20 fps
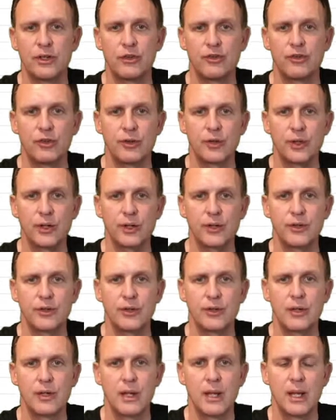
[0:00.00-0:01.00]
on it.
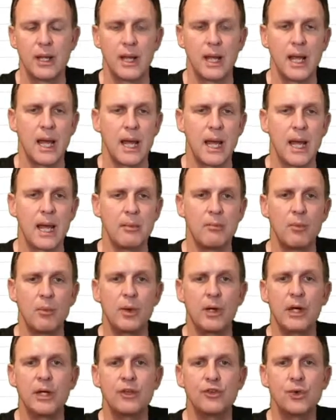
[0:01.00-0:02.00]
We're
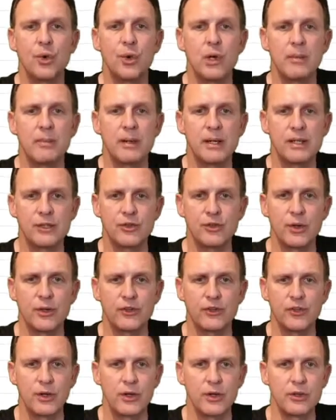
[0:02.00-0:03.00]
going to talk about the dollar
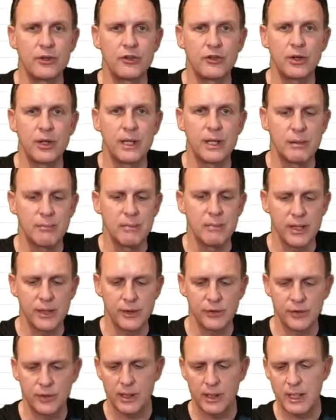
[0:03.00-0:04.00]
signs in a
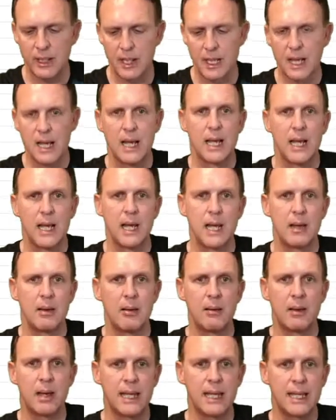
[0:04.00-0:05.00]
minute.
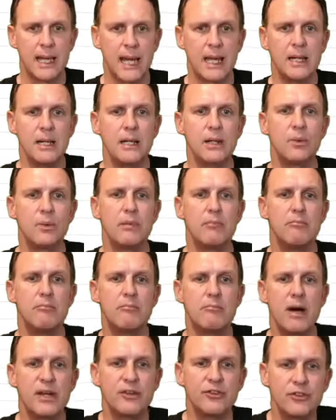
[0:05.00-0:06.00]
Again, we
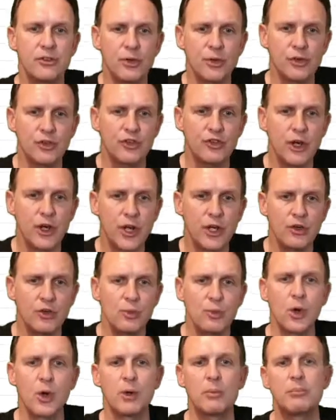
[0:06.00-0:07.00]
must not change
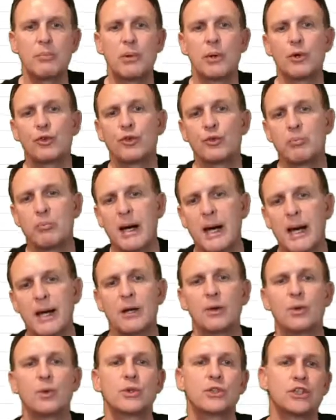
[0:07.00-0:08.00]
workbooks back
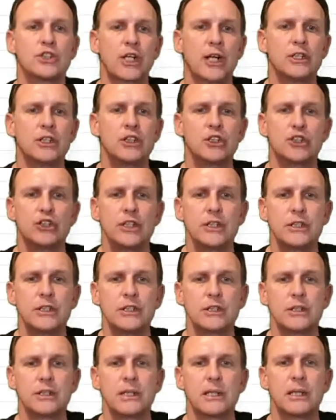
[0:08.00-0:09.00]
or change
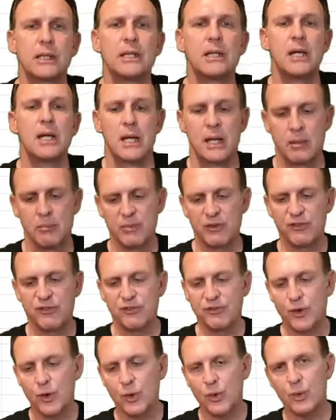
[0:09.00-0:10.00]
sheets here
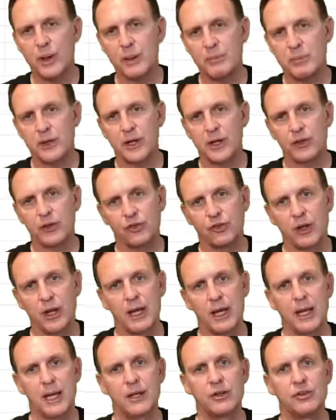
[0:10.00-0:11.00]
before we press
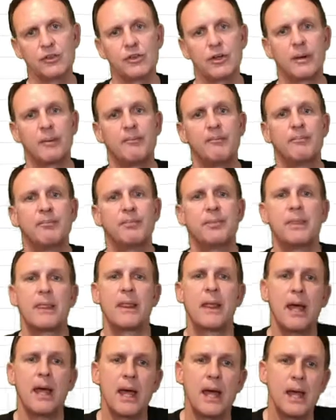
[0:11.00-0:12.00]
enter.
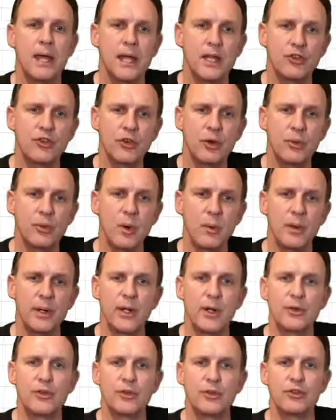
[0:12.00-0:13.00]
So what we
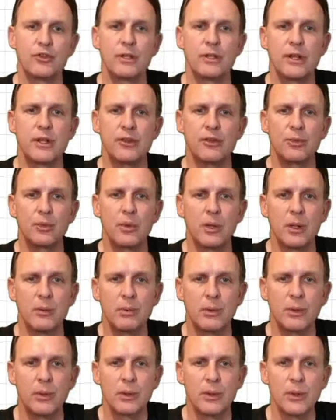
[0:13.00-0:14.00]
notice in this
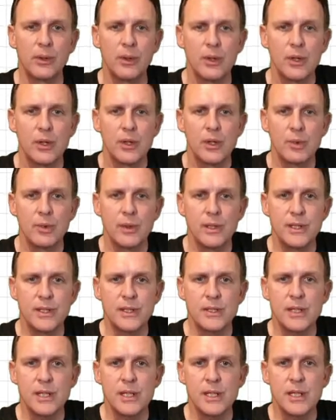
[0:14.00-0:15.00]
workbook, we
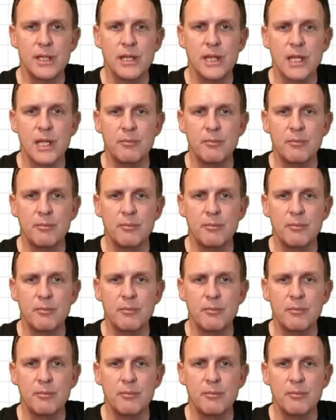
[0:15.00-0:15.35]
see the